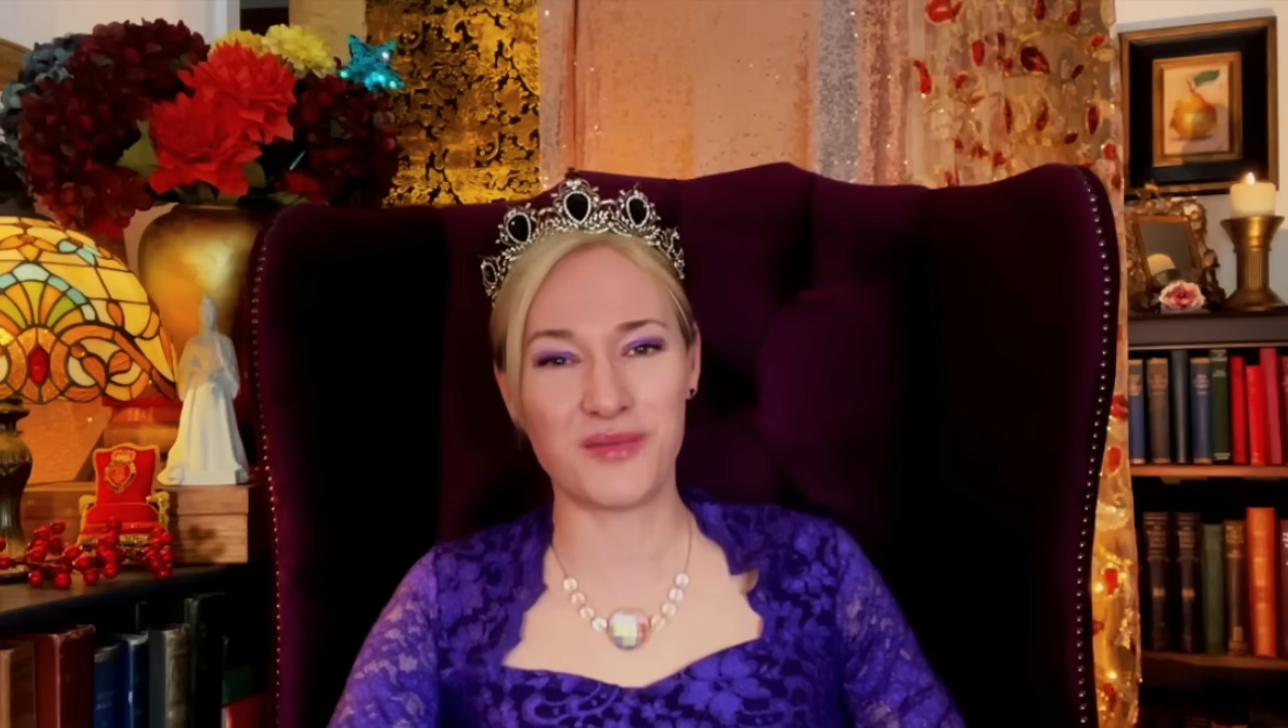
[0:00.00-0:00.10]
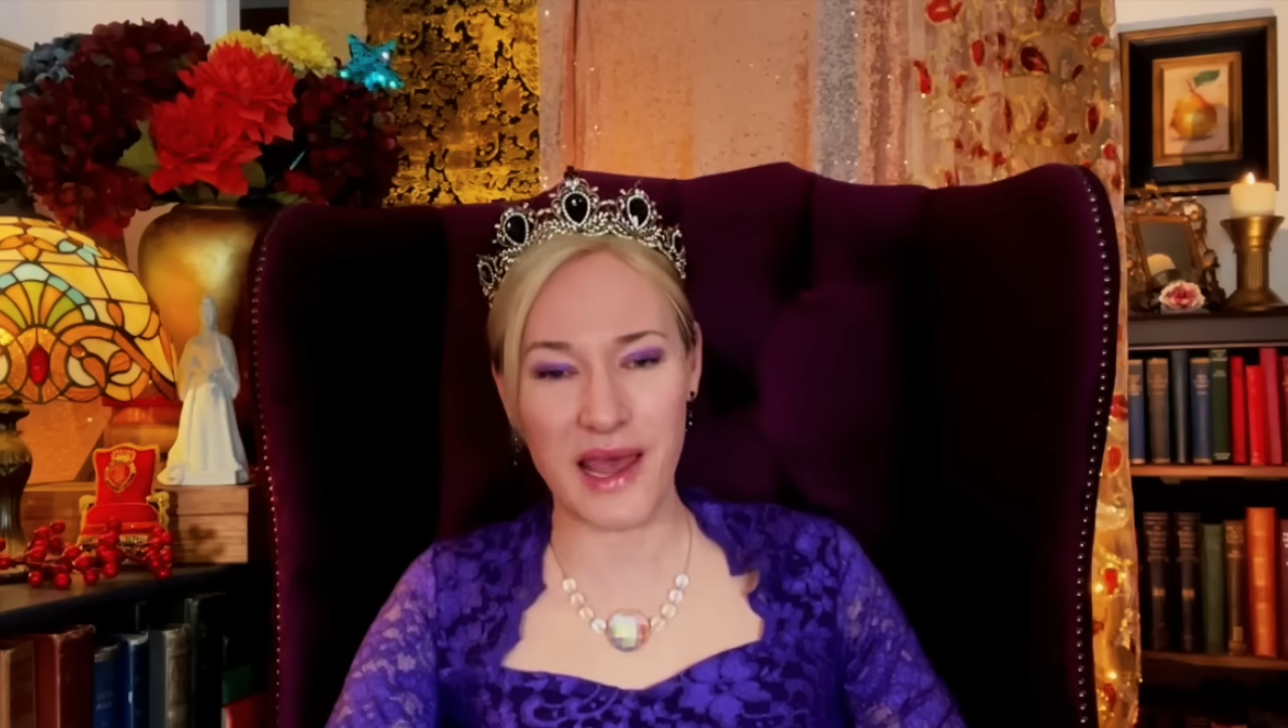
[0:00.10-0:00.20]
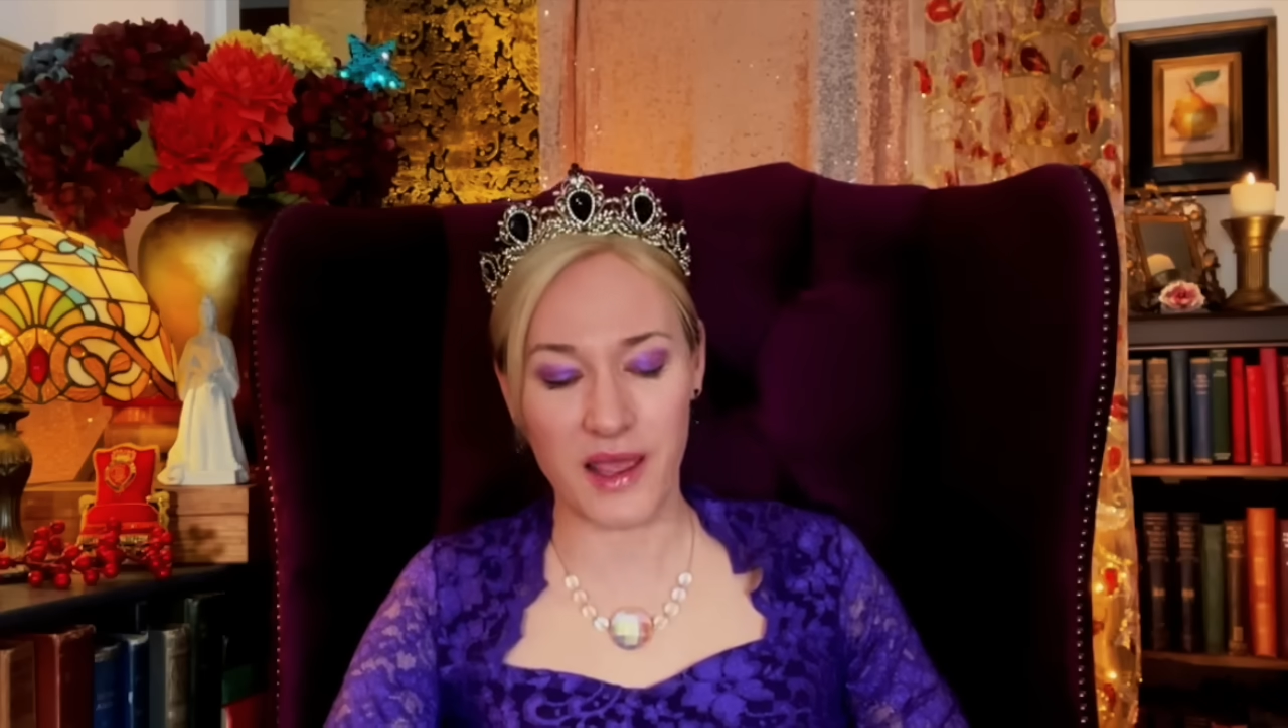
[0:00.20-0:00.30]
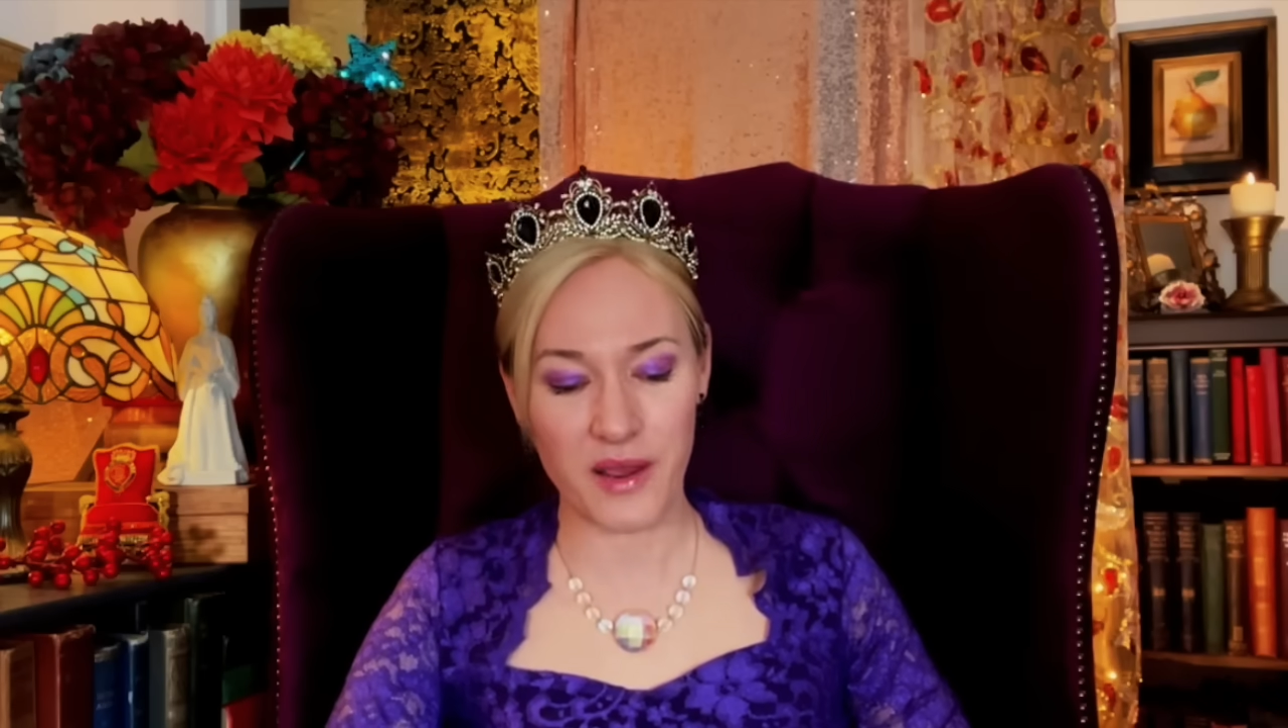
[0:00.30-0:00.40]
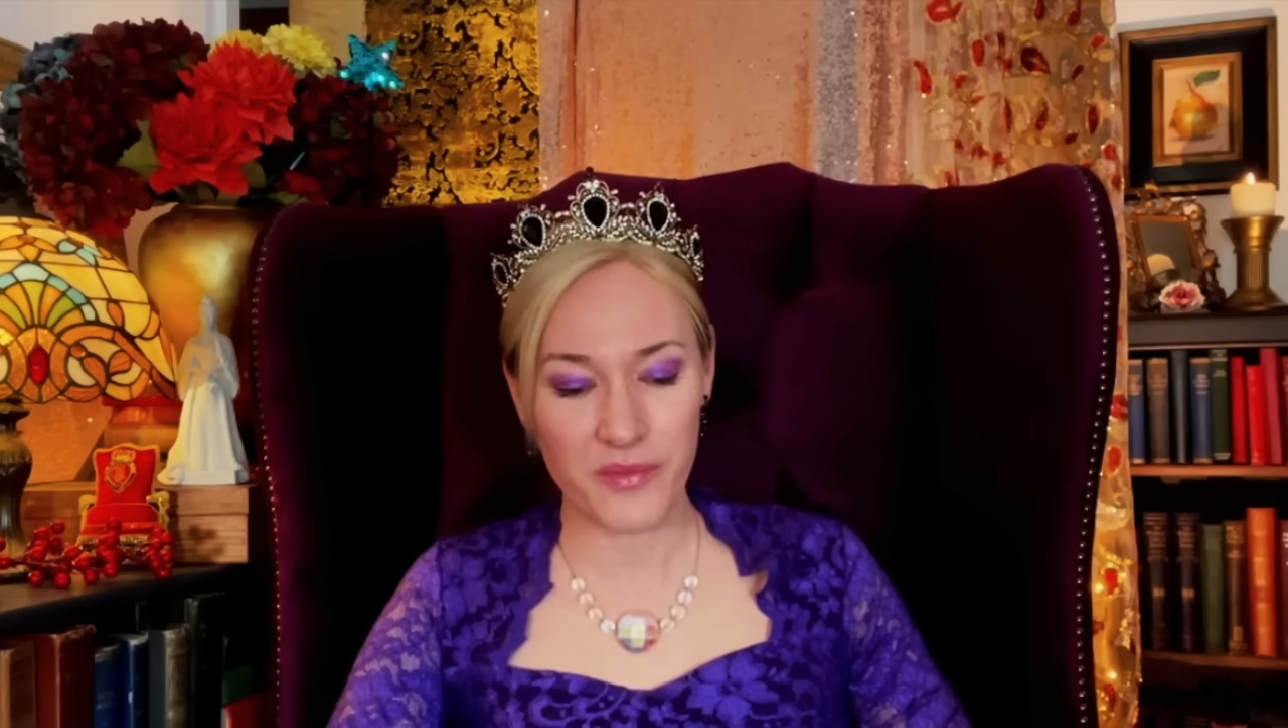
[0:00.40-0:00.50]

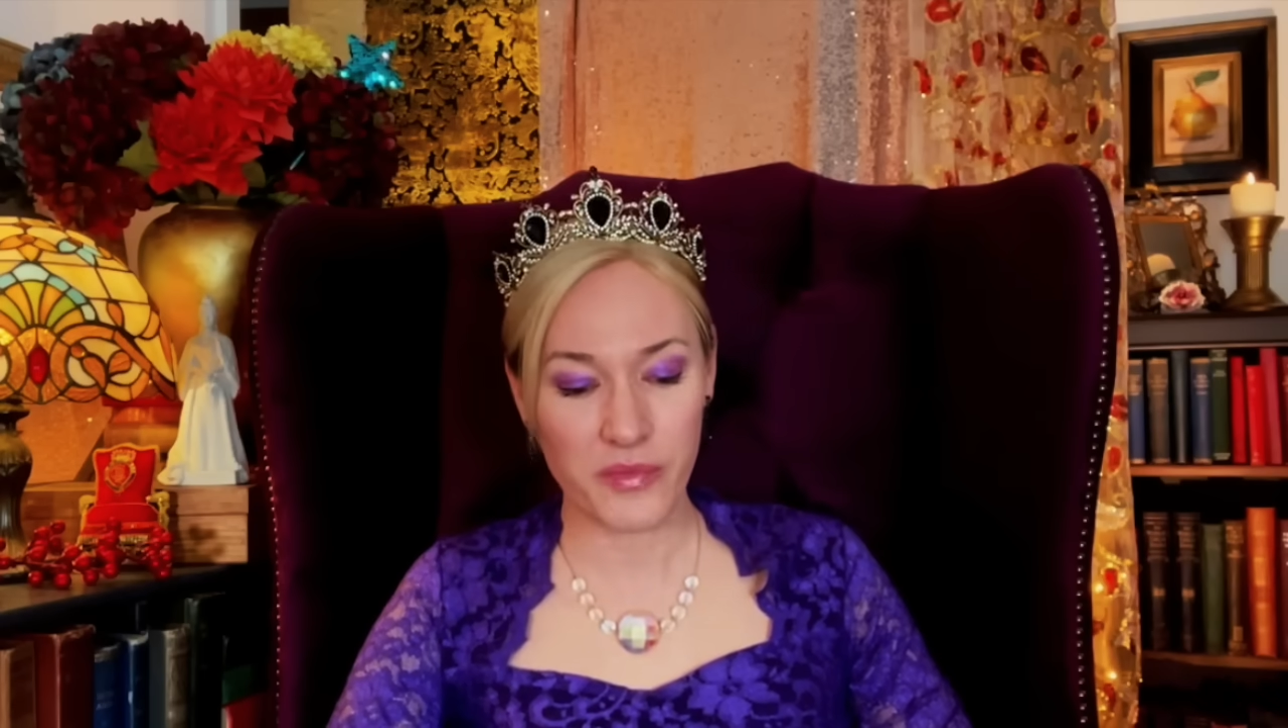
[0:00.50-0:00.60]
make.